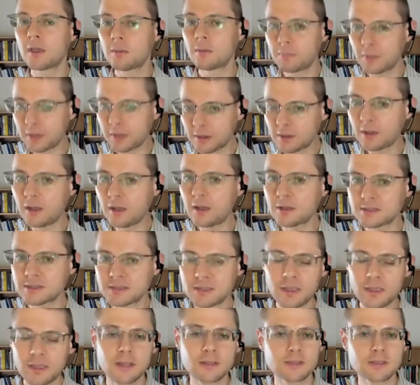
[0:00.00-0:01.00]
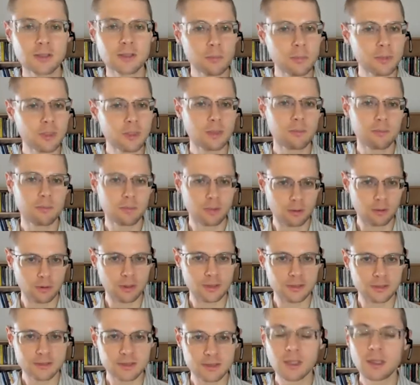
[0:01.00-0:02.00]
because they had so many
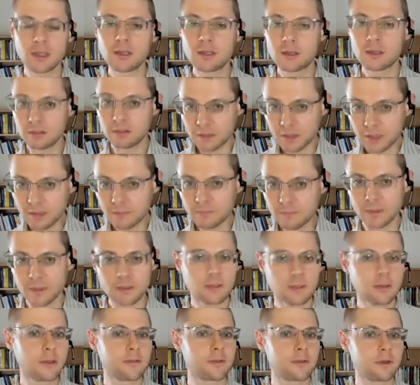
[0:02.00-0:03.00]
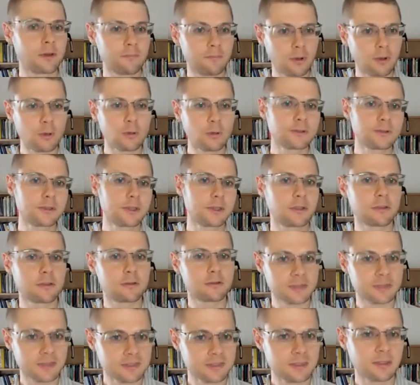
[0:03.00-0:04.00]
employees leaving and revolting and
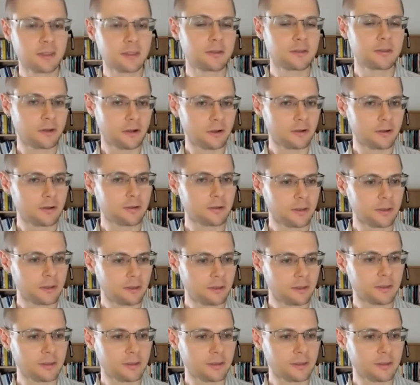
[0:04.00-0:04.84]
resisting internally